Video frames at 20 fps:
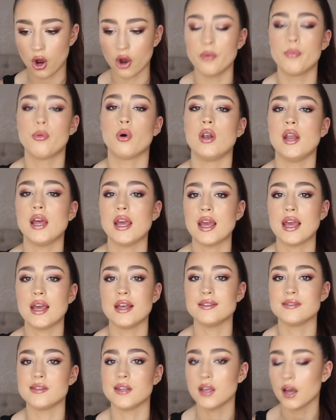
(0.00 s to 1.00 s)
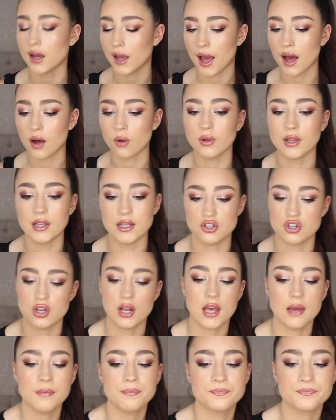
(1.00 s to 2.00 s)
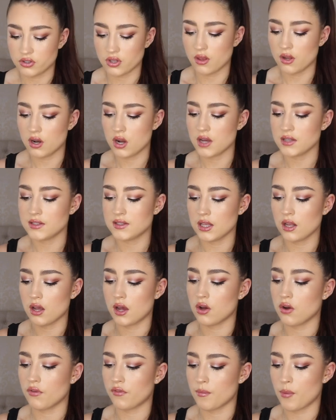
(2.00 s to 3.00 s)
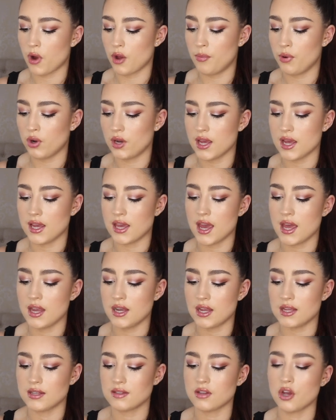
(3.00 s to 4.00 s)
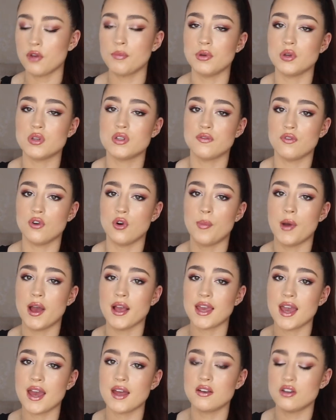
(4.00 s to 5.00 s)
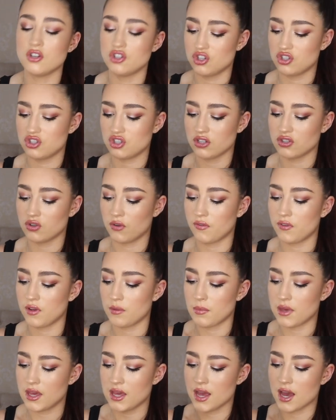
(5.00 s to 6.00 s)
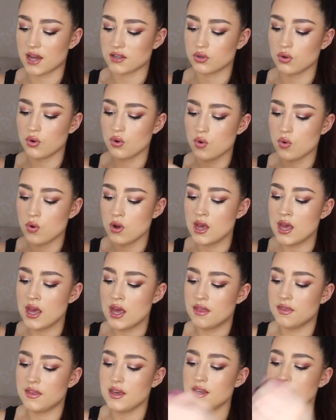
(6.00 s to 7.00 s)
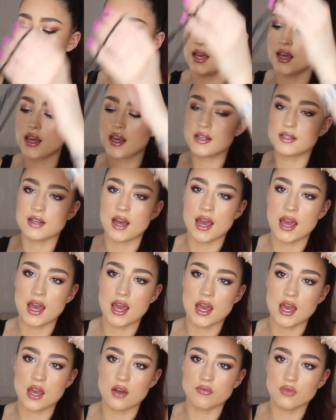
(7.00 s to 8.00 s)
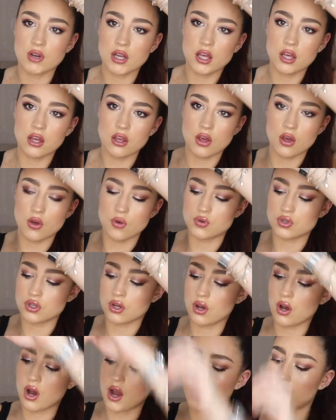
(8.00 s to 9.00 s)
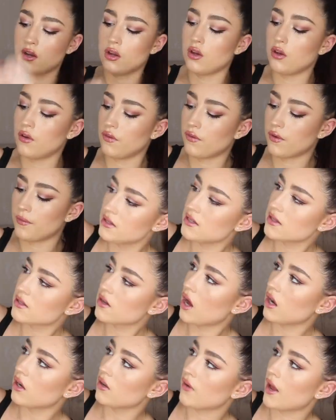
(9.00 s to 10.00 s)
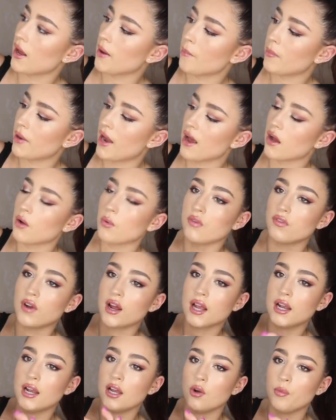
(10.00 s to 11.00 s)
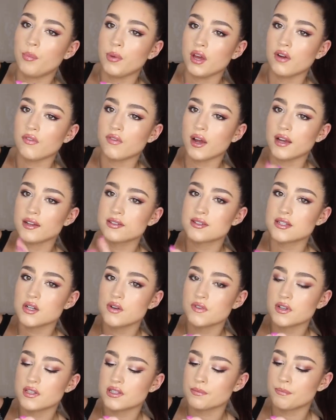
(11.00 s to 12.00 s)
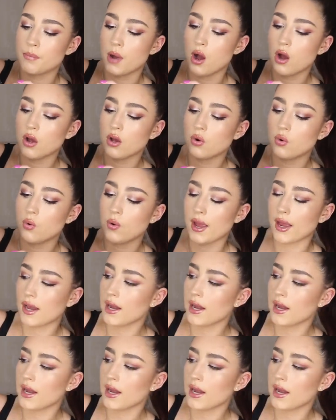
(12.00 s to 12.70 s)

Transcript: Opoly is your gal, literally. So the last thing that I got from Opoly again is so beautiful, but again it just does not fit me at all. This is a really cute kind of, this is kind of like black with like a little bit of like silver sparkle